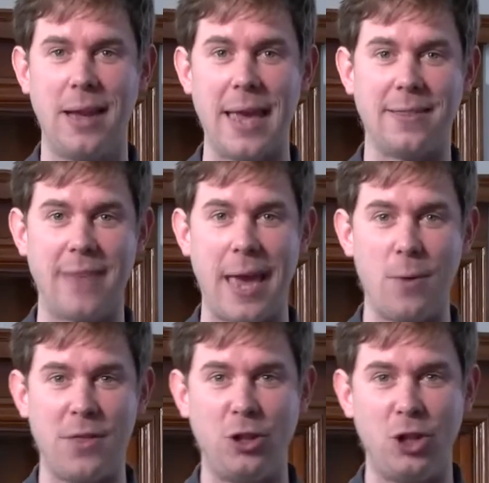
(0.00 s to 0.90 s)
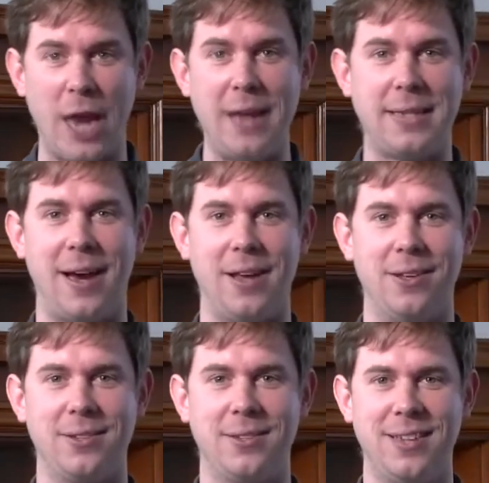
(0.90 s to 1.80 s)
lake, they were the
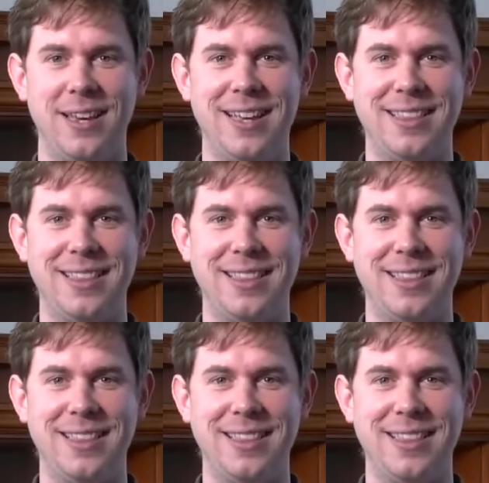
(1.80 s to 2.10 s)
Gentiles.